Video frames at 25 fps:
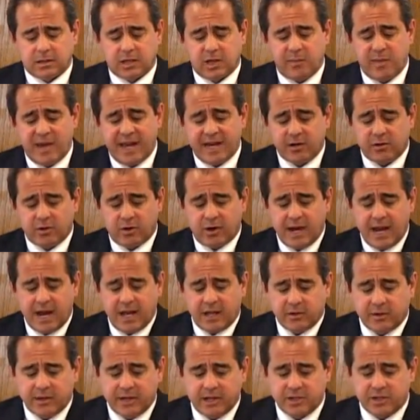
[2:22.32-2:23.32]
Commander
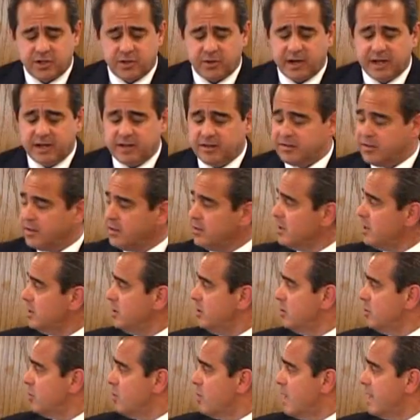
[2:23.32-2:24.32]
O'Halloran, is there anything
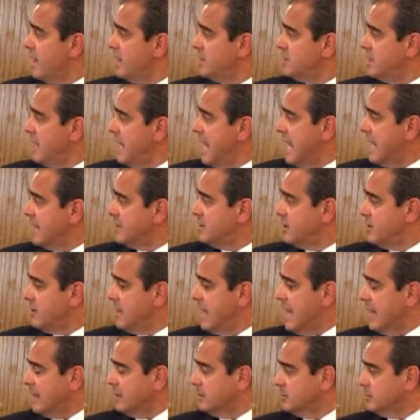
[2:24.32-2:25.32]
that you wanted to add to
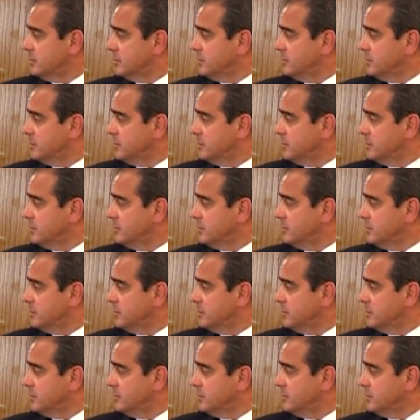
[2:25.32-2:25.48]
that?